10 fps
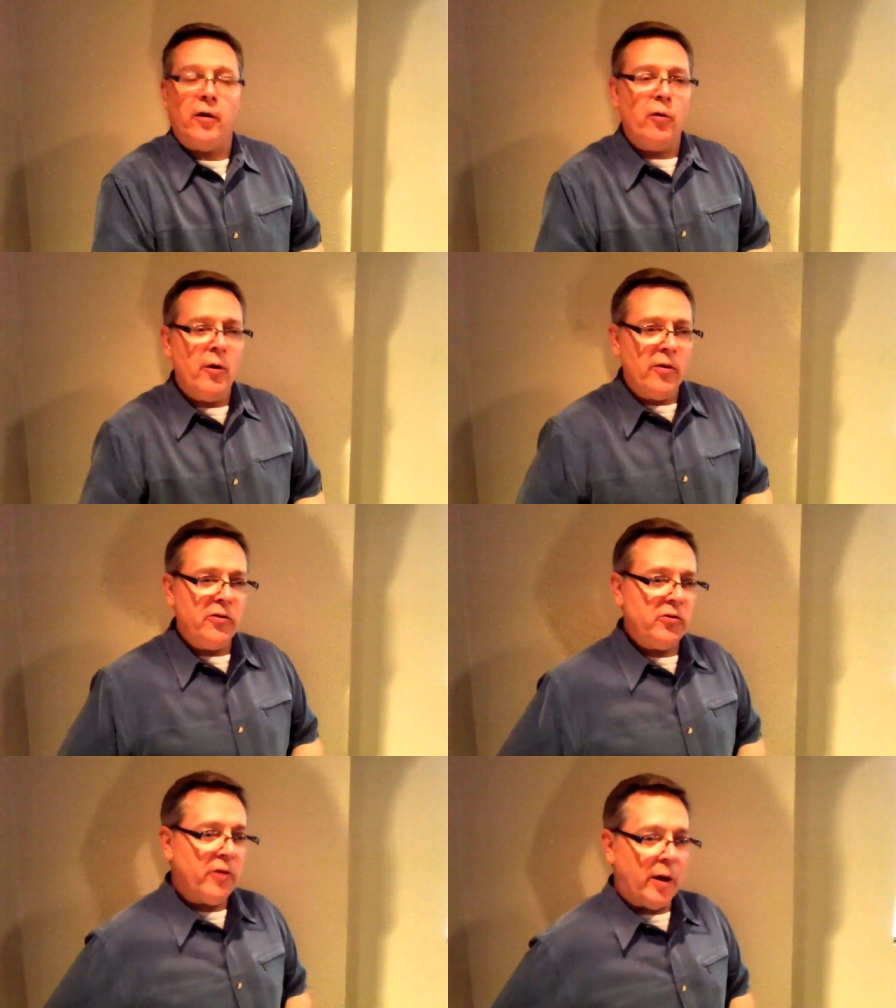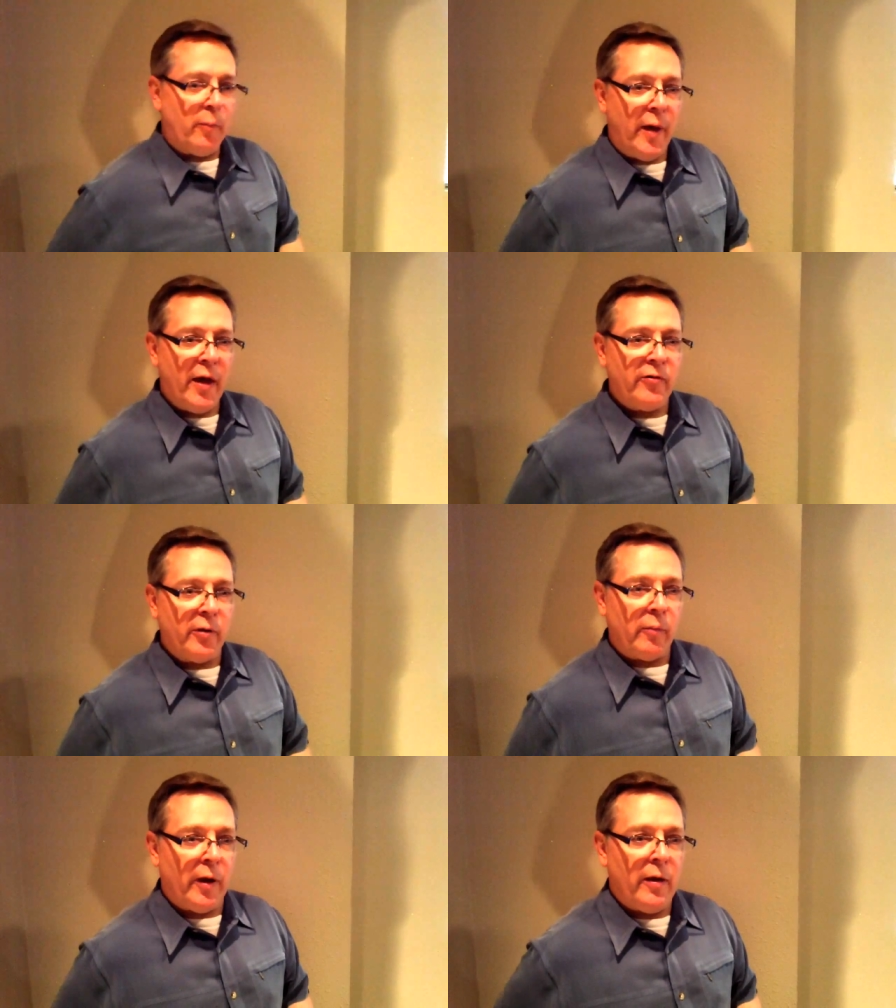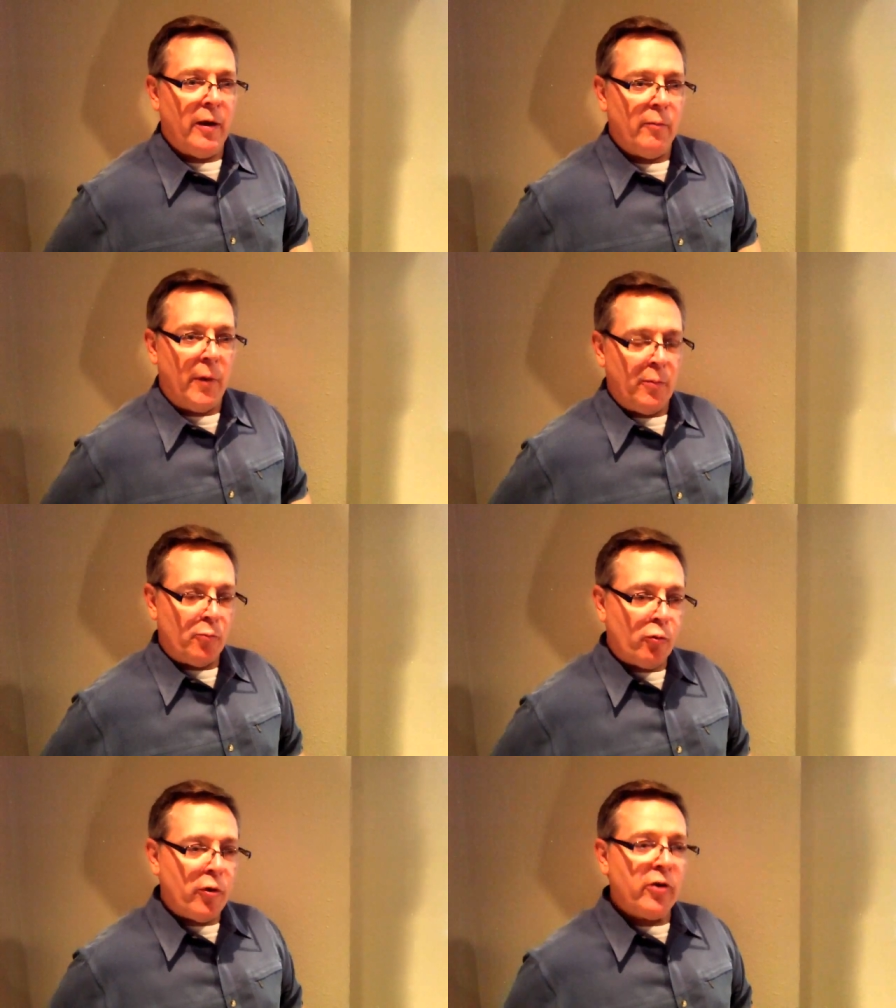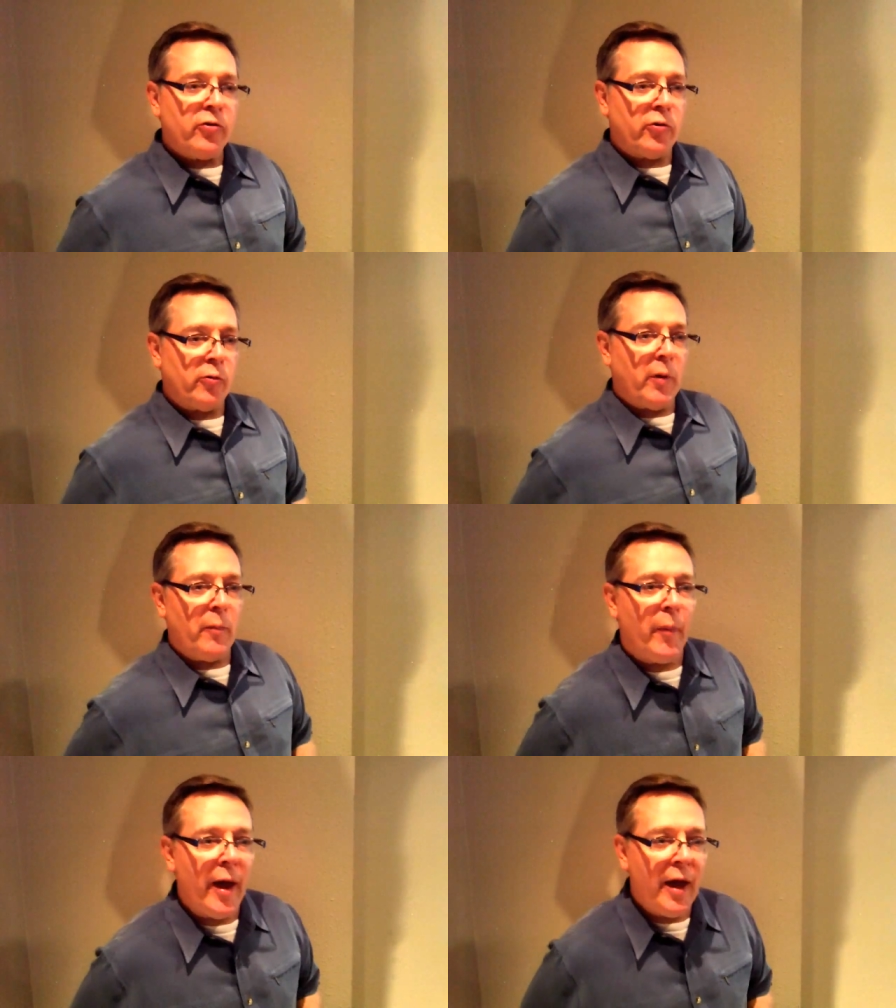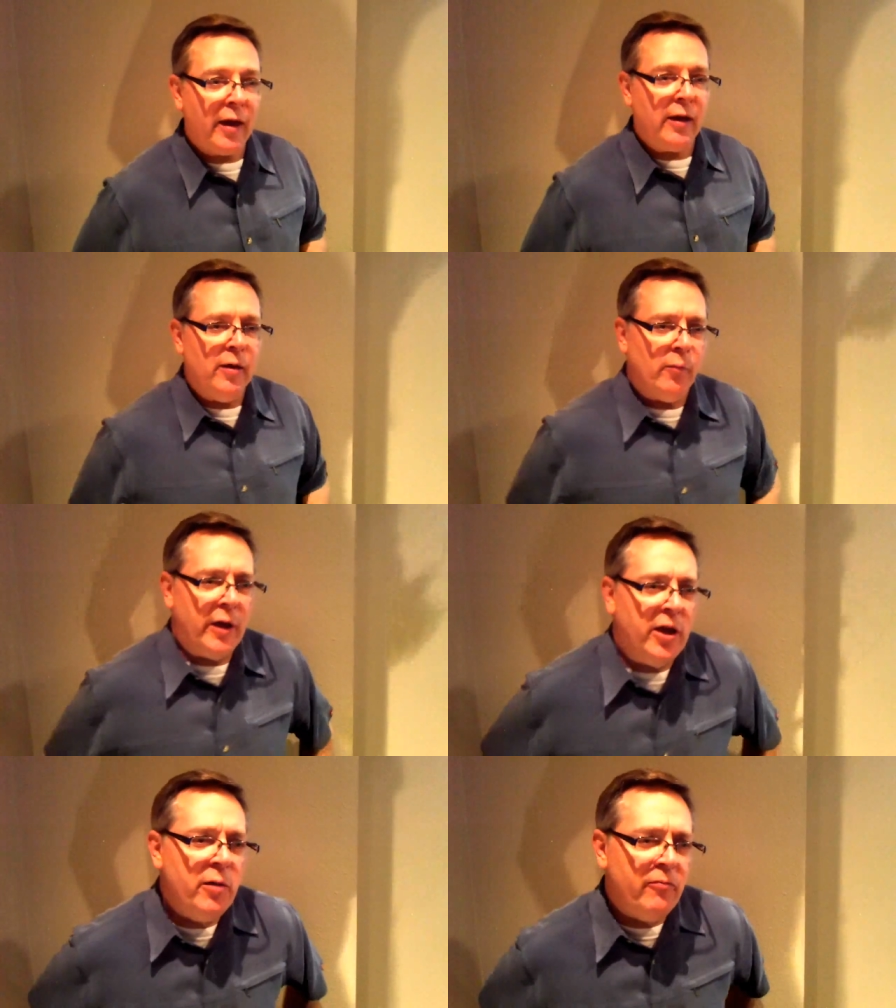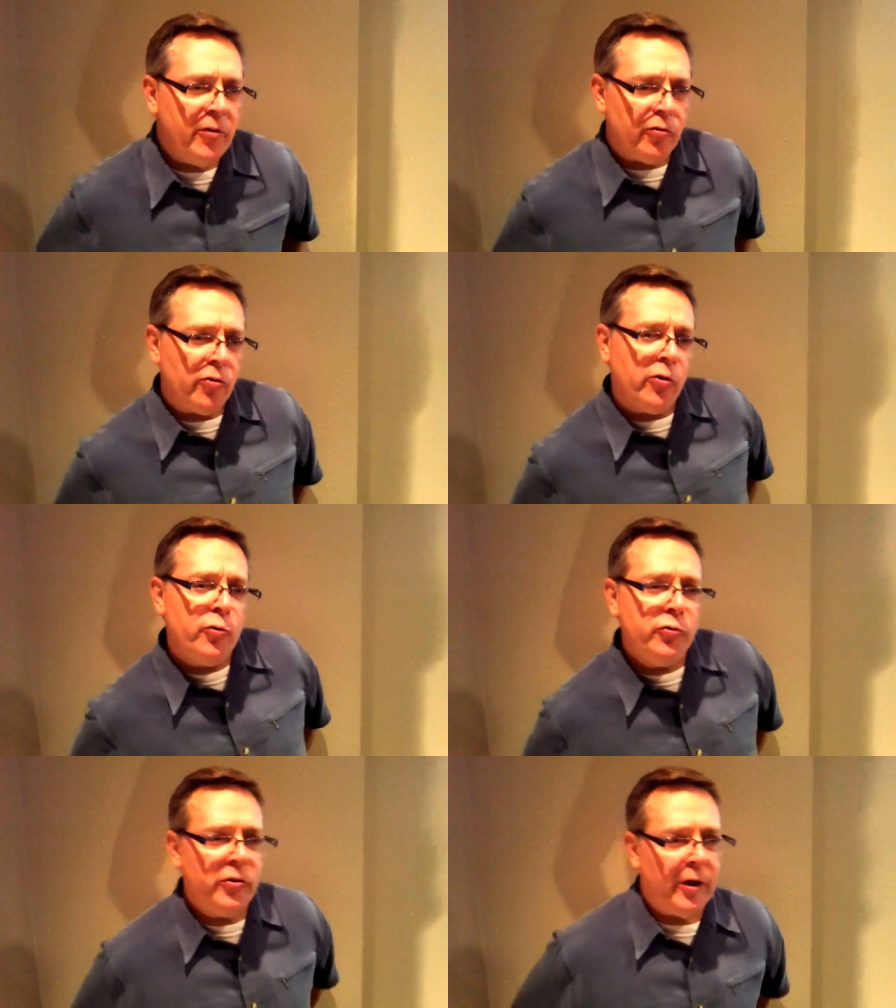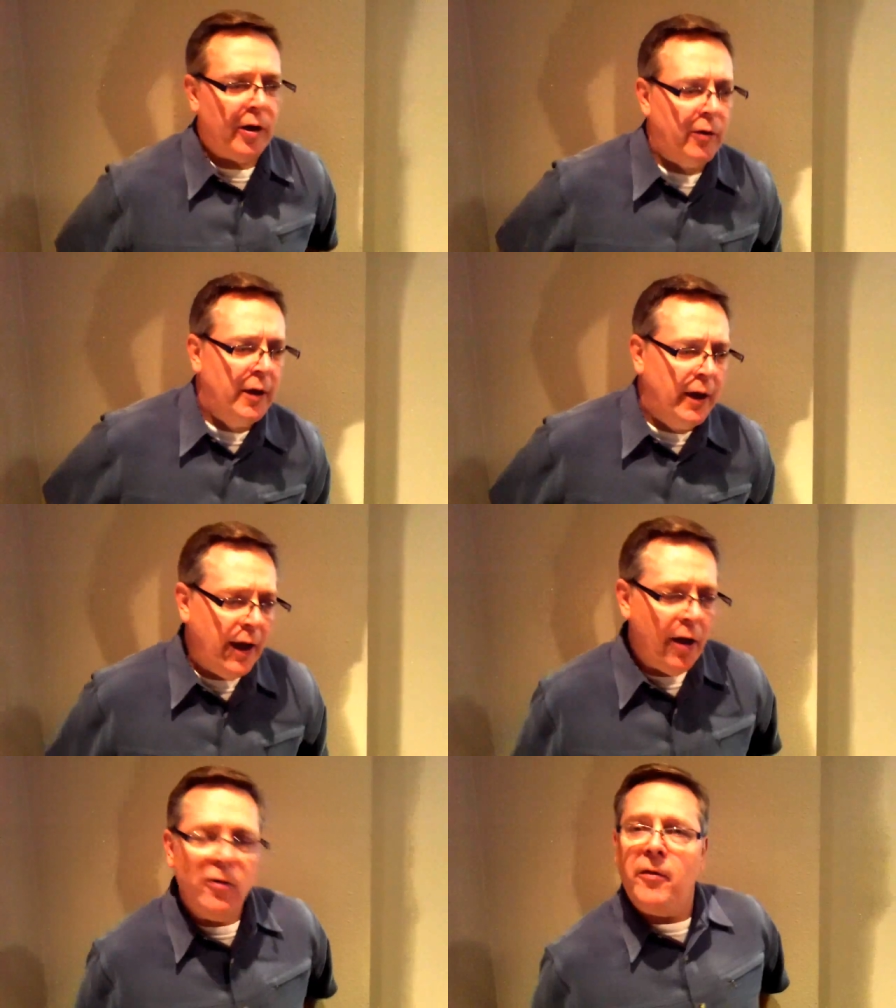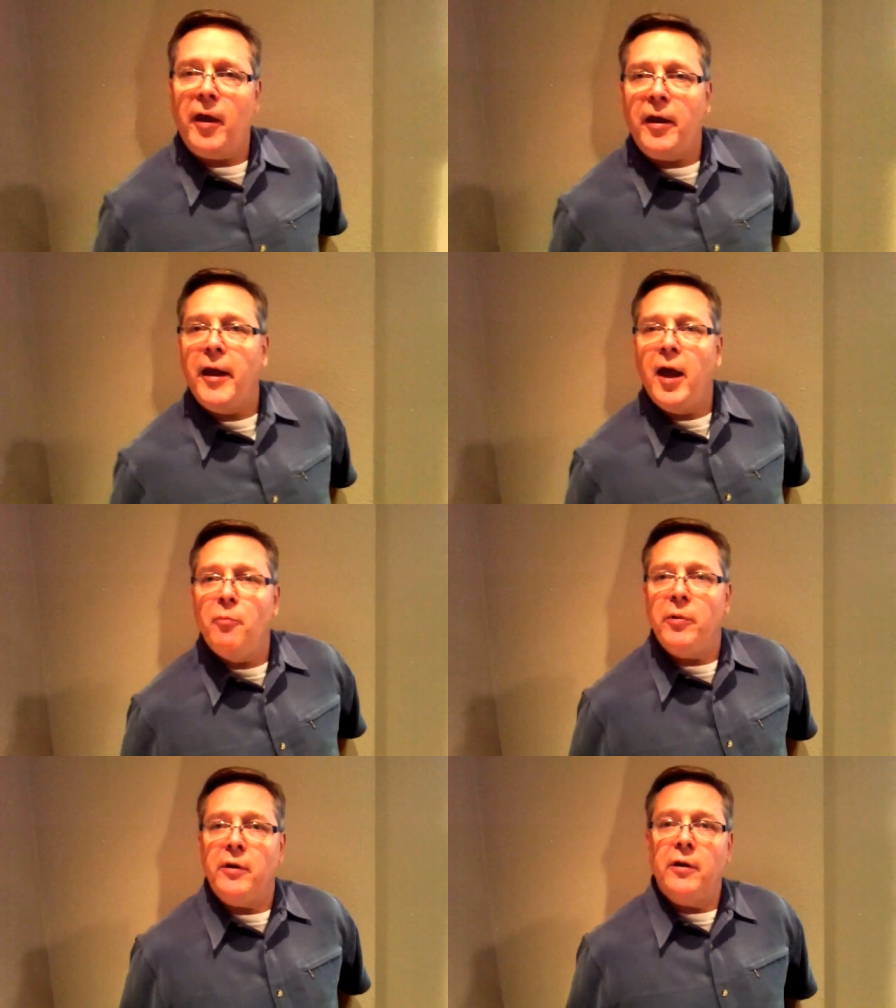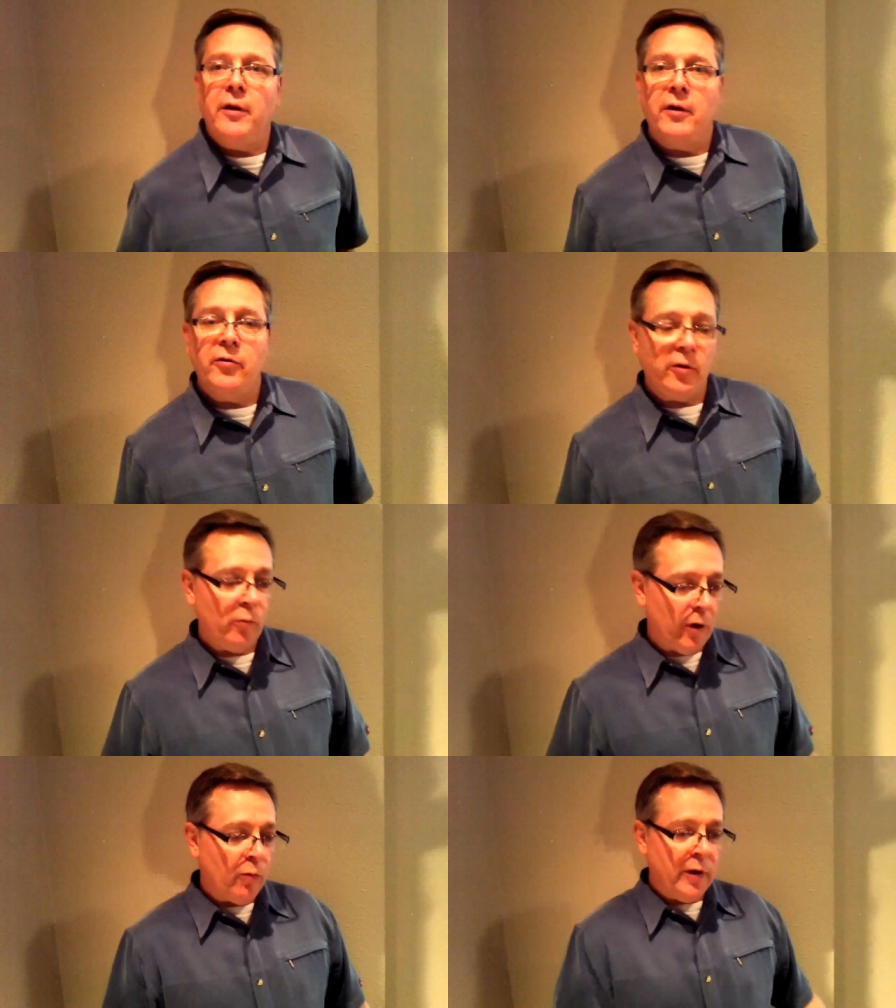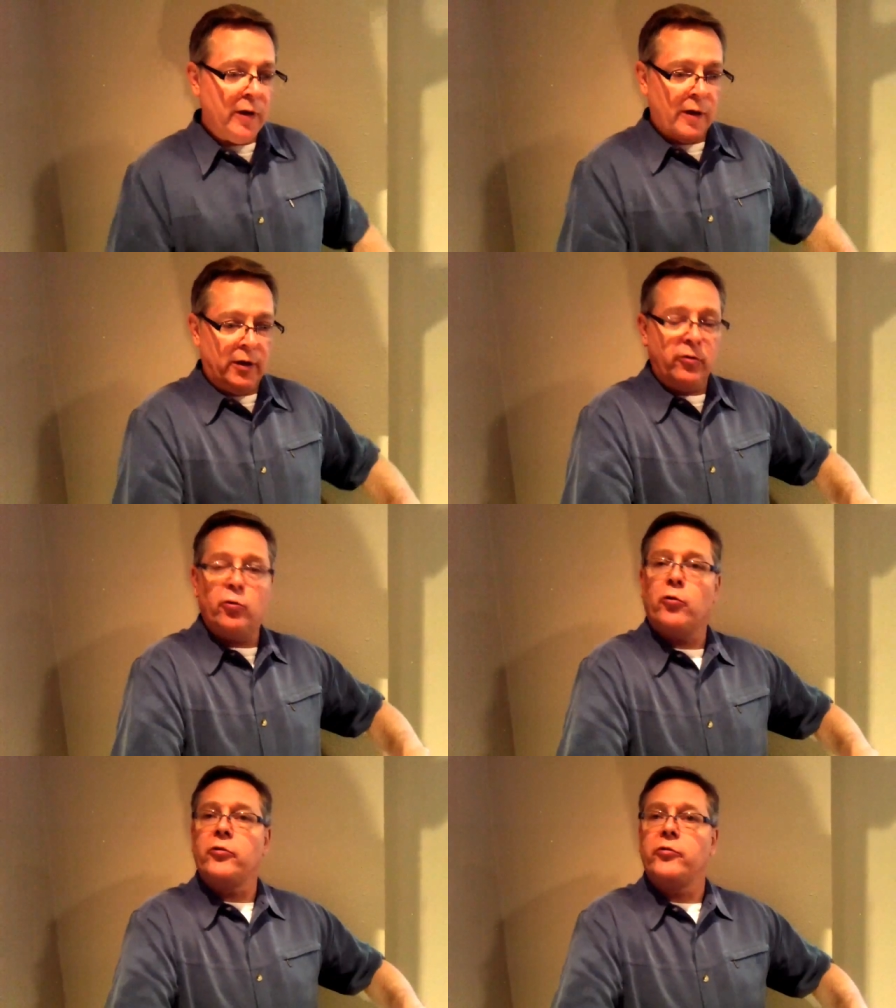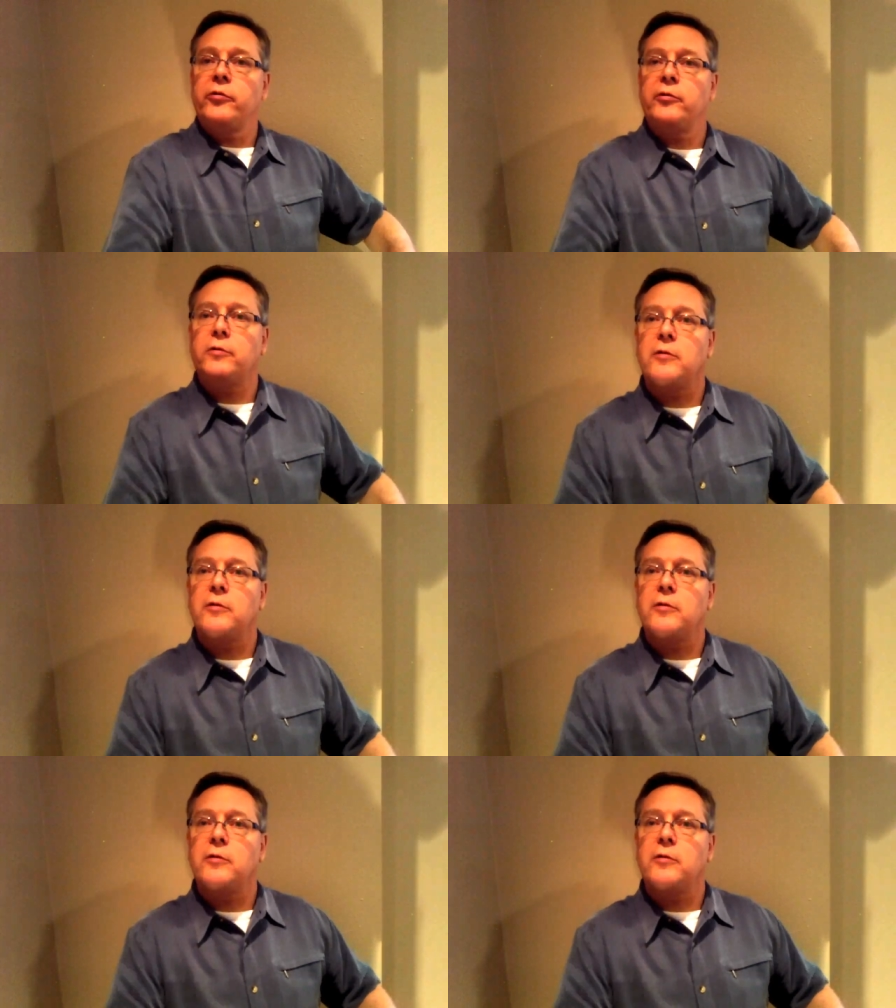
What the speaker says: They go, this is like magic. My pressure, my back, my hip feels loose now. How did that happen? I said, well, we untorqued you.